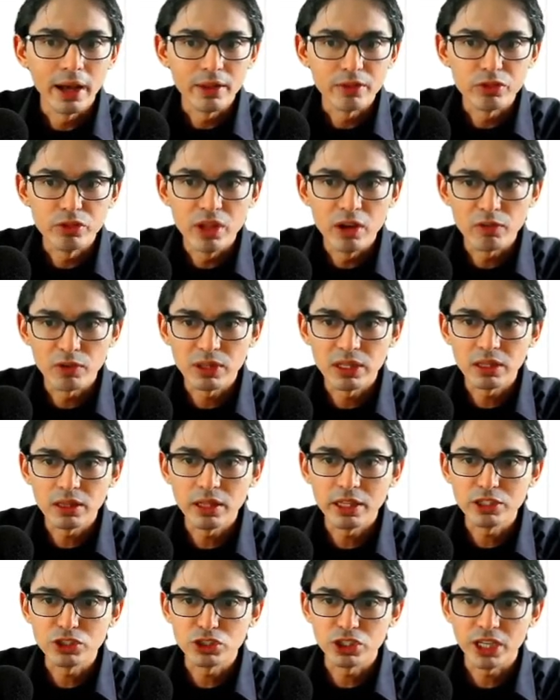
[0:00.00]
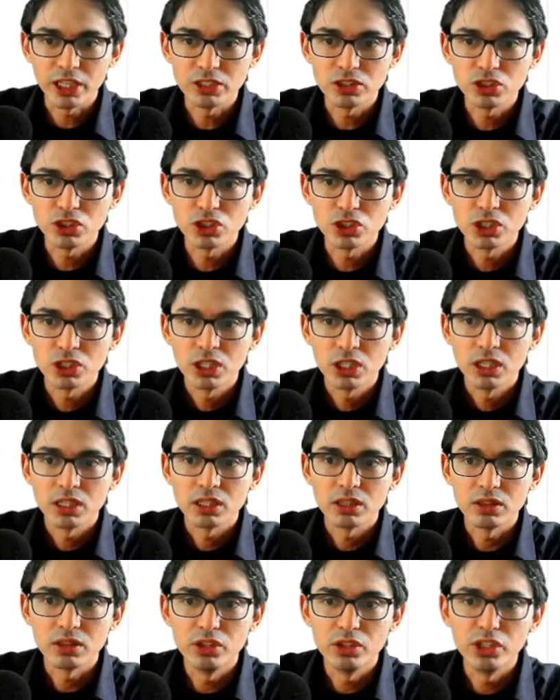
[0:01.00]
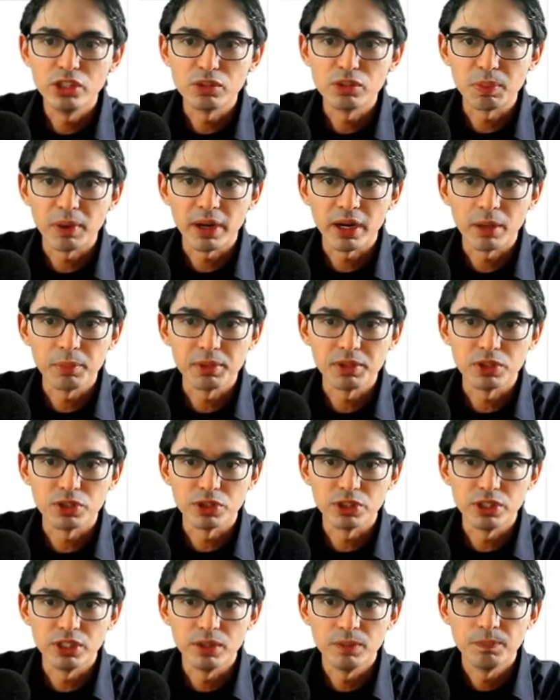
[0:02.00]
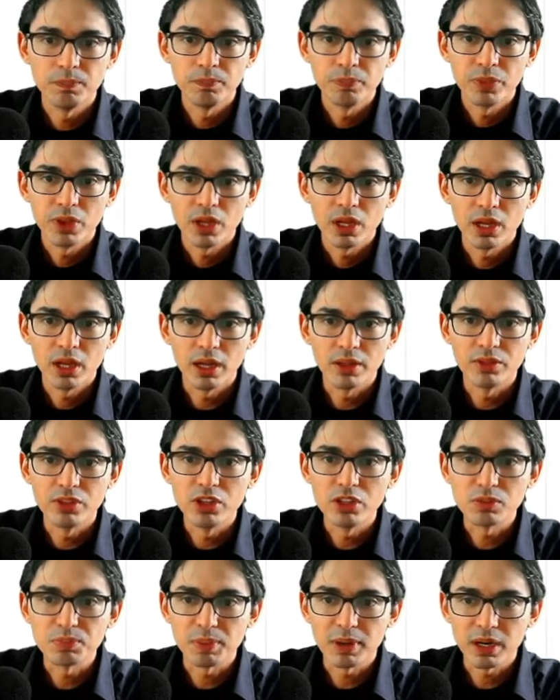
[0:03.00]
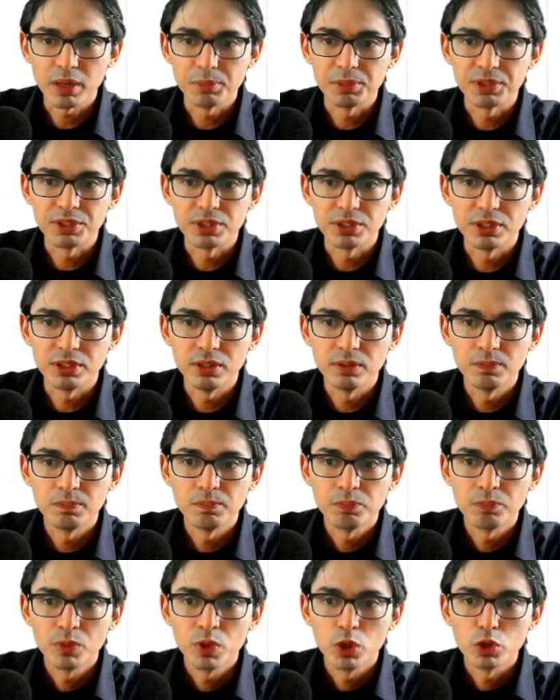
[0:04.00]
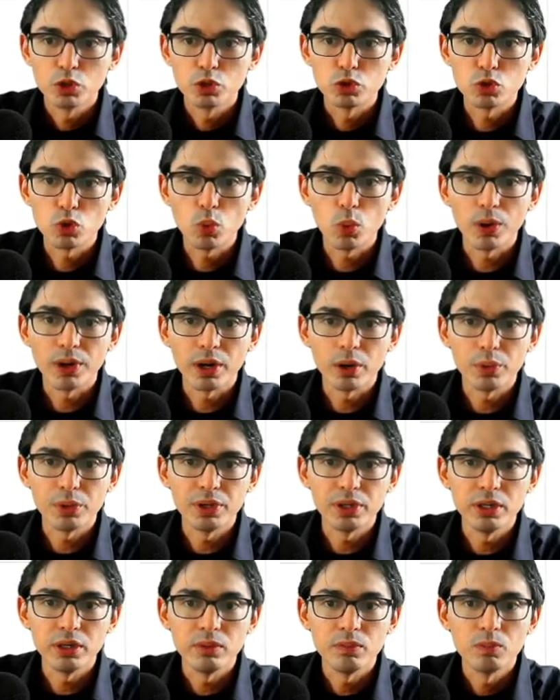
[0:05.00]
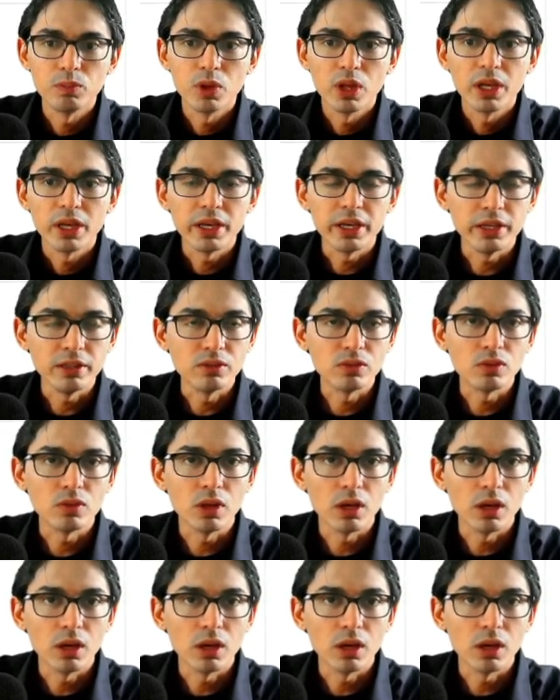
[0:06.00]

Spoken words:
definitely change this parameter and this parameter to whatever it's